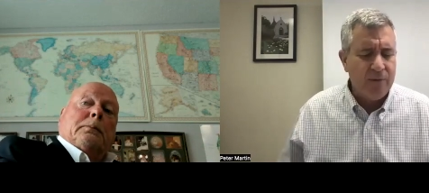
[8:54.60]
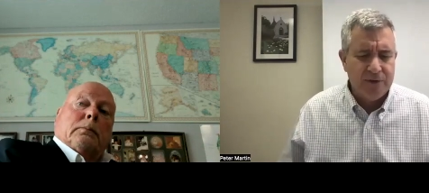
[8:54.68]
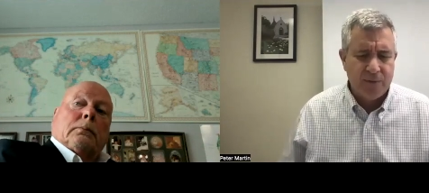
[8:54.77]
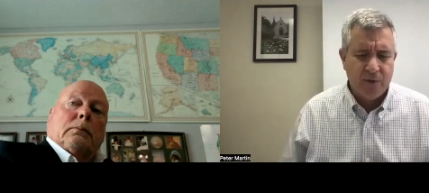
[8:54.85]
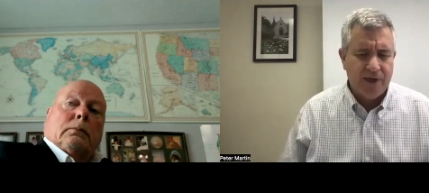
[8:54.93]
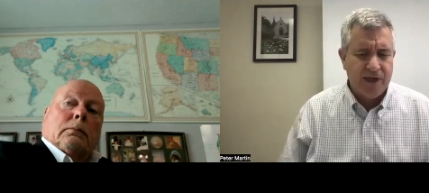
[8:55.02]

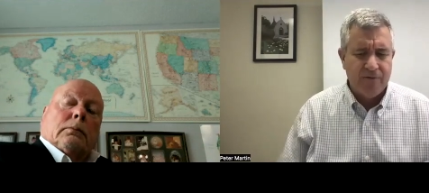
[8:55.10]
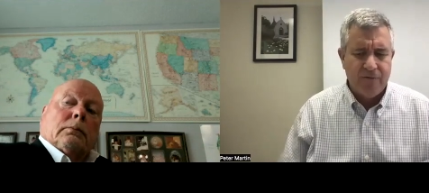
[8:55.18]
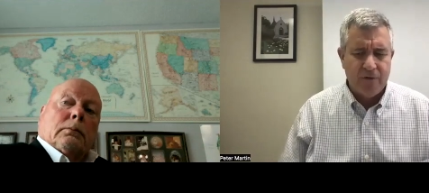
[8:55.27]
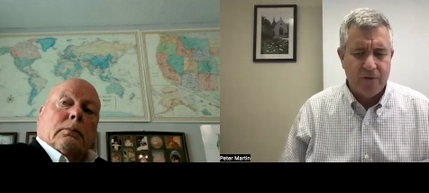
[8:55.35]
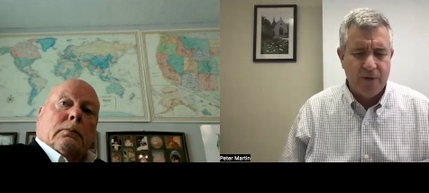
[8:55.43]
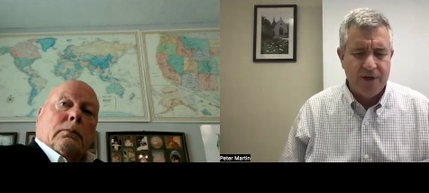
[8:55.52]
Speaker 1: was working
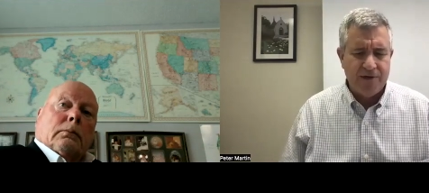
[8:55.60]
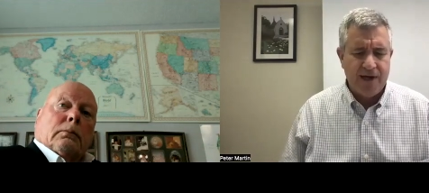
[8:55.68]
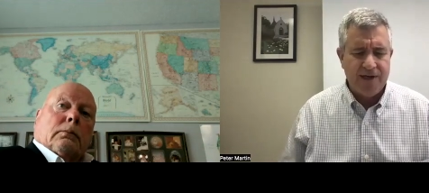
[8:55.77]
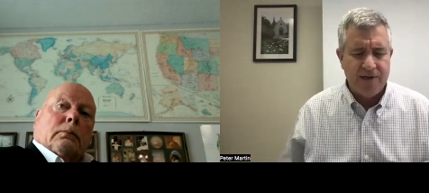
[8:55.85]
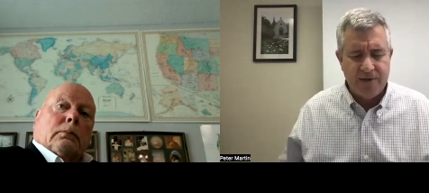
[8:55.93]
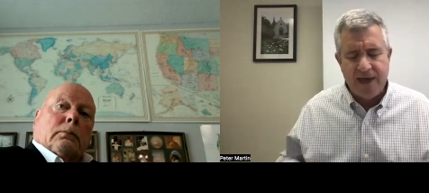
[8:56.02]
for, we
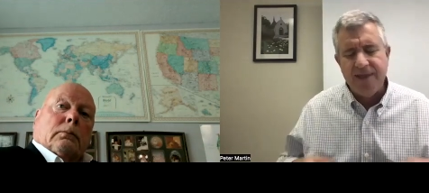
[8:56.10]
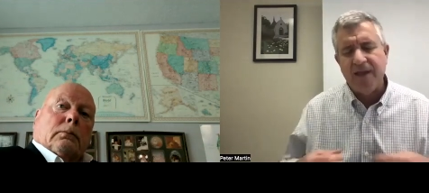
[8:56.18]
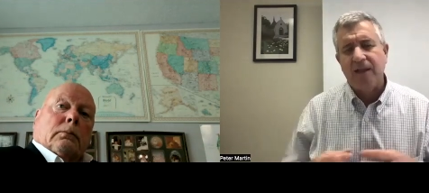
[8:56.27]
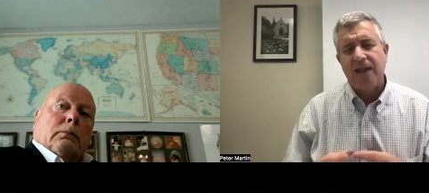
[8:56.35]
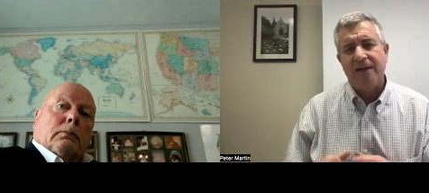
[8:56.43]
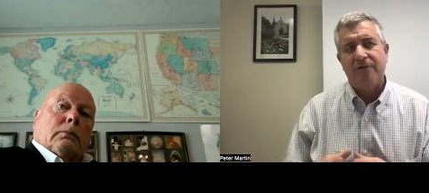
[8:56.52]
tried to do. I think
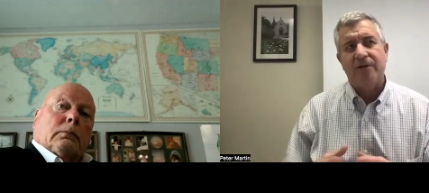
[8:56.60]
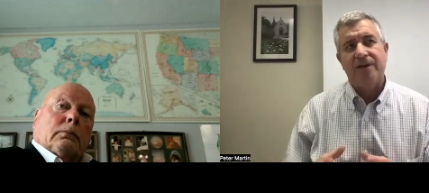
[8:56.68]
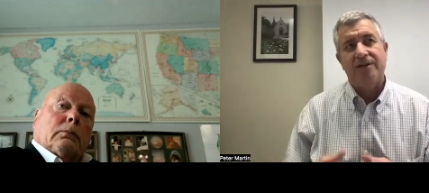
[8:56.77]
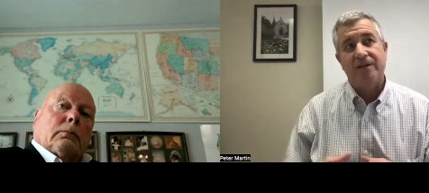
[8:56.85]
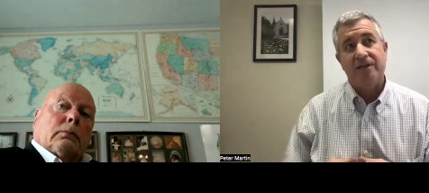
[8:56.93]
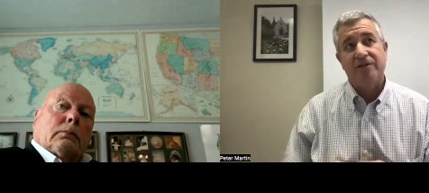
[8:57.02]
a lot of
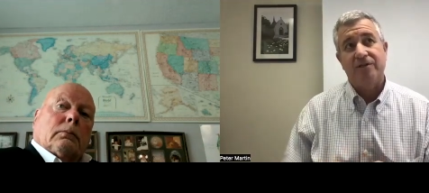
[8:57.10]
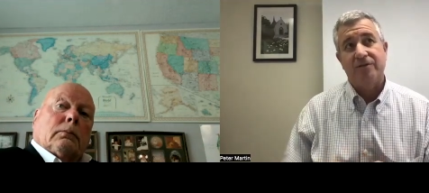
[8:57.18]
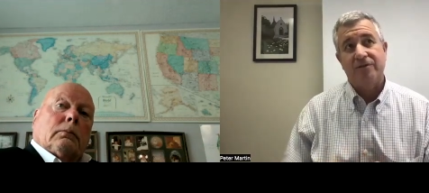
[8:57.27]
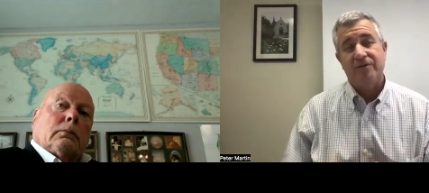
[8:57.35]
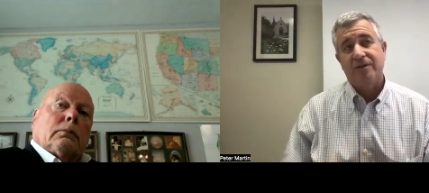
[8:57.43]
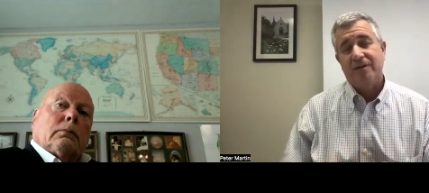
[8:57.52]

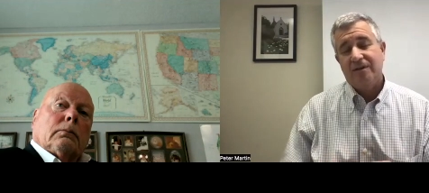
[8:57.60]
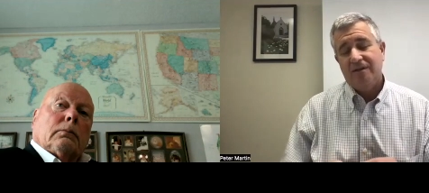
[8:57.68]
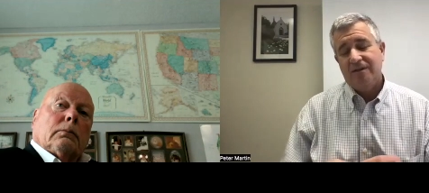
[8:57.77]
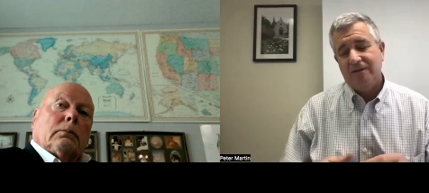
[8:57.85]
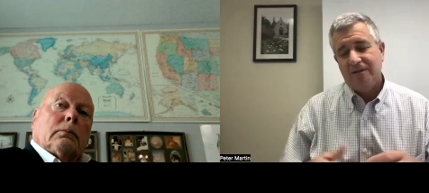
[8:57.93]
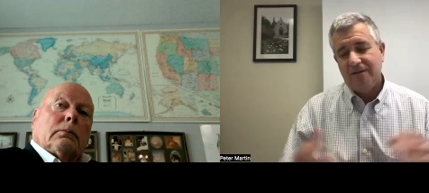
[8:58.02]
organizations
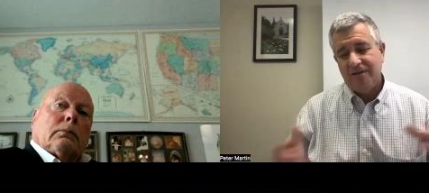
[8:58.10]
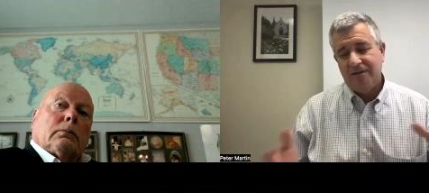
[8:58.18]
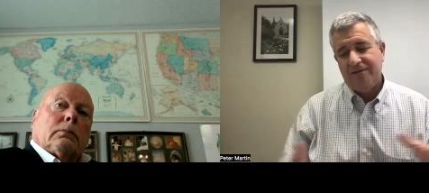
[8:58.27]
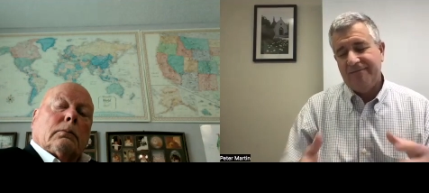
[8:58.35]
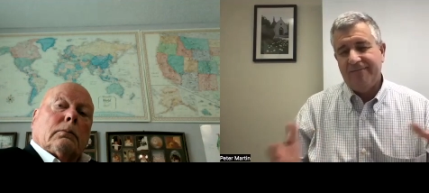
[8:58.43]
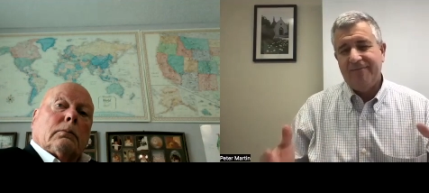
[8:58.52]

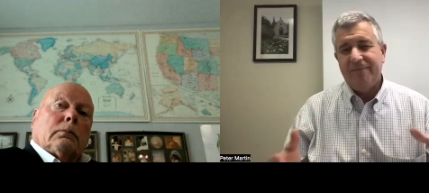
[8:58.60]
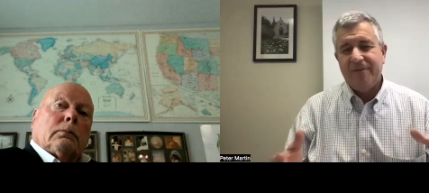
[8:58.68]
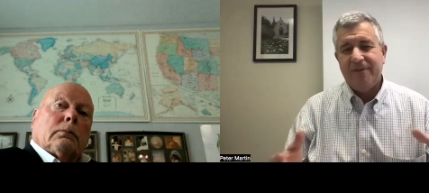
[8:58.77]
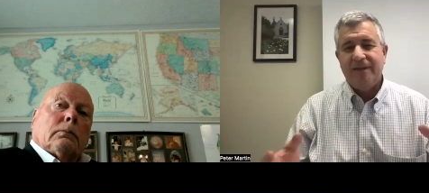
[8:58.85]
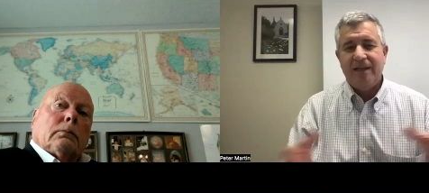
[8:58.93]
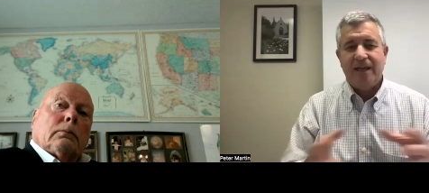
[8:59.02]

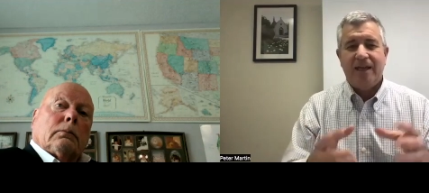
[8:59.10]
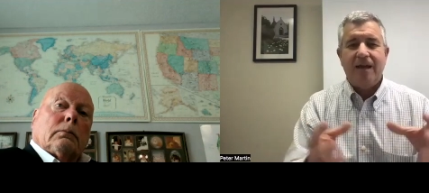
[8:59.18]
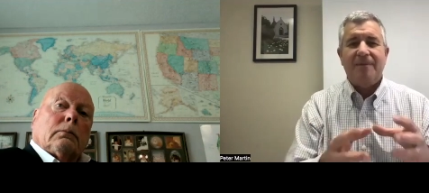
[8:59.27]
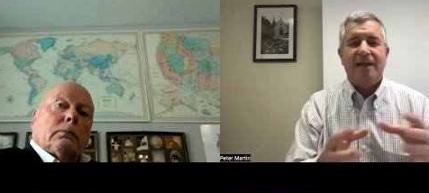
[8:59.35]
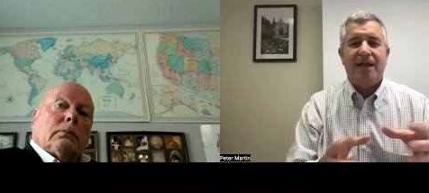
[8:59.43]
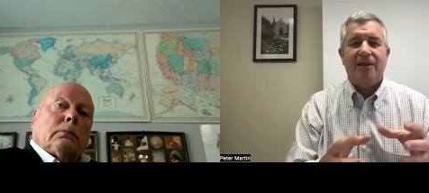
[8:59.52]
they
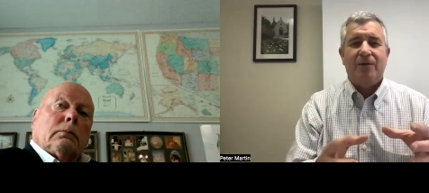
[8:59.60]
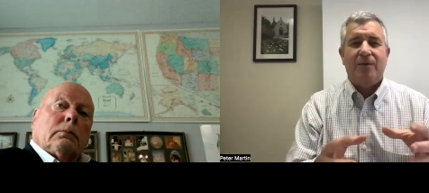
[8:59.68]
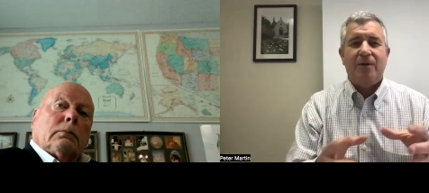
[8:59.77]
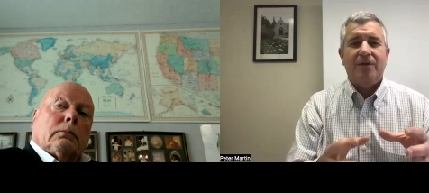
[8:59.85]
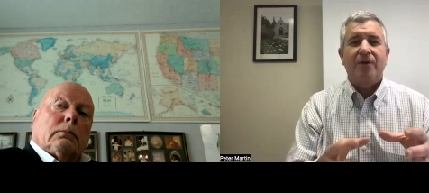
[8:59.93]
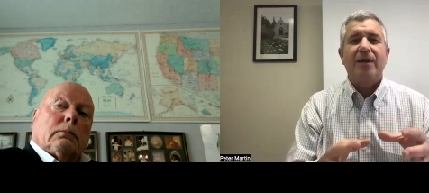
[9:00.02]
come together
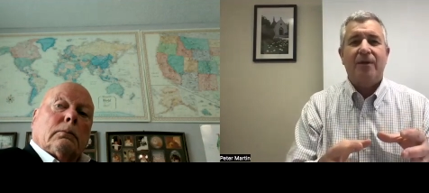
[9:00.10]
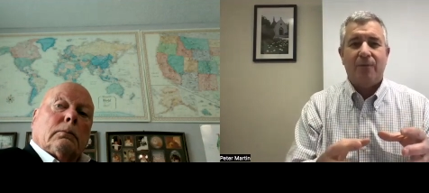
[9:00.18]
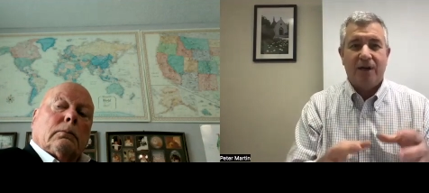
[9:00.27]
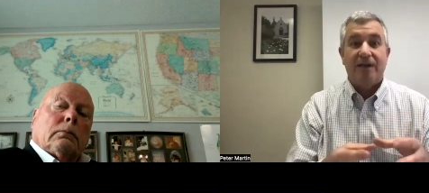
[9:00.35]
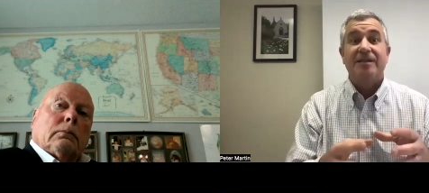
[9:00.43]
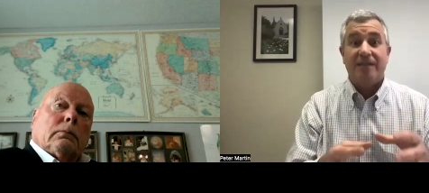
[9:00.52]
with okay
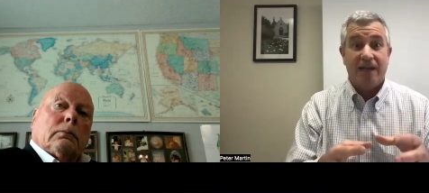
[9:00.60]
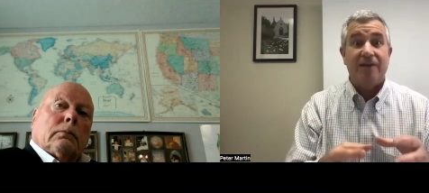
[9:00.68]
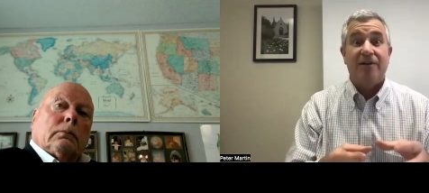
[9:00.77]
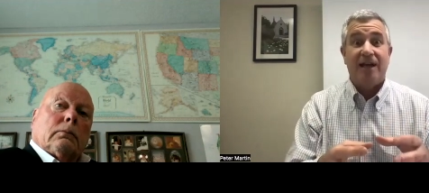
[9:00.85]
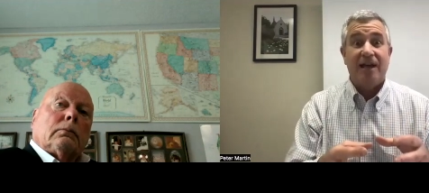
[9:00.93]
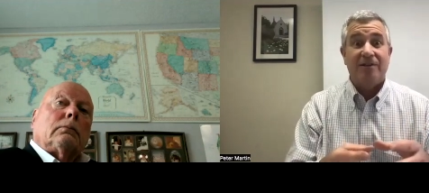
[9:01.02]
we're going to
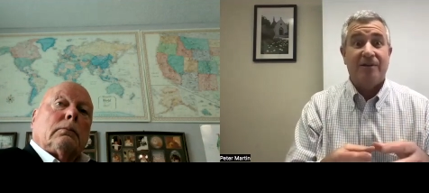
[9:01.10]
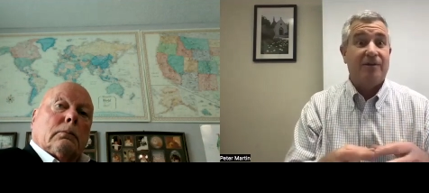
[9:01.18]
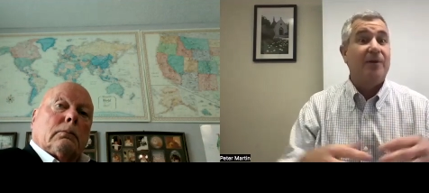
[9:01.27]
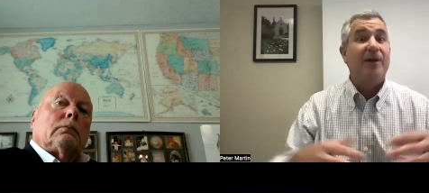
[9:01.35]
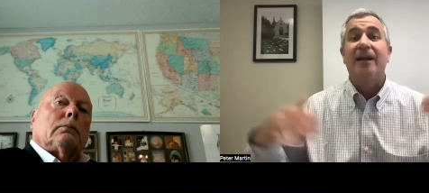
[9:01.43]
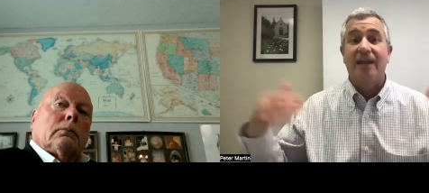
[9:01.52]
standardize right
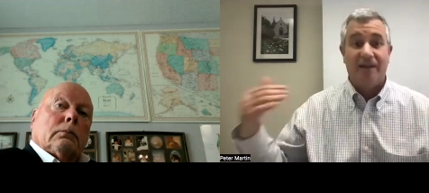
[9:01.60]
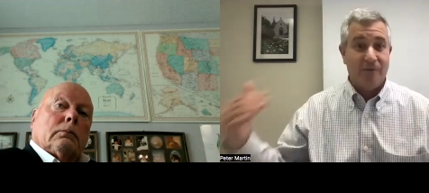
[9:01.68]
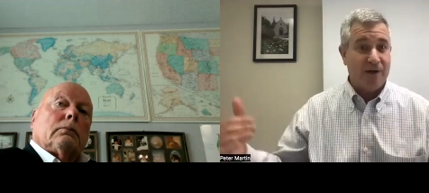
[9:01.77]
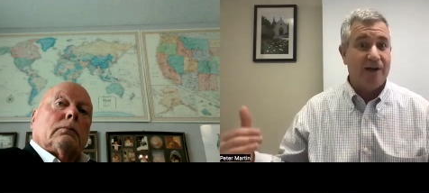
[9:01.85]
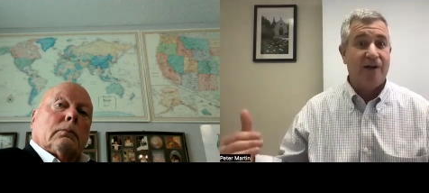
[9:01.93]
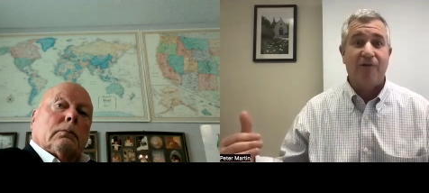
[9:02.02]
we're going to
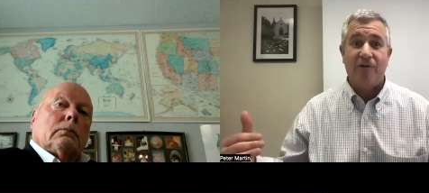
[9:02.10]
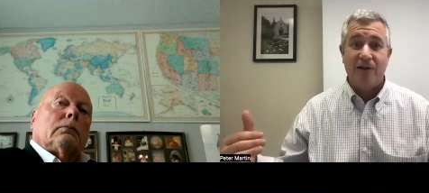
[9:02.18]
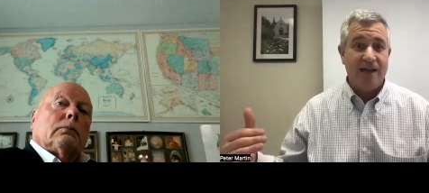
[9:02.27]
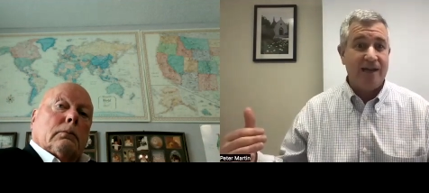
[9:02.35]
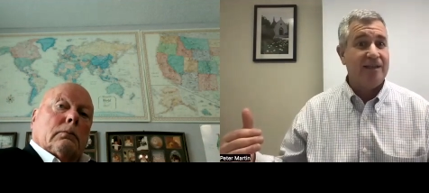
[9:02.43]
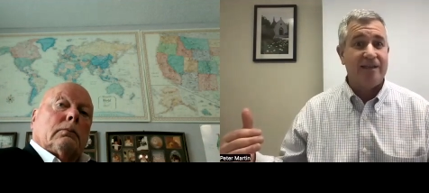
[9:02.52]
we're going to create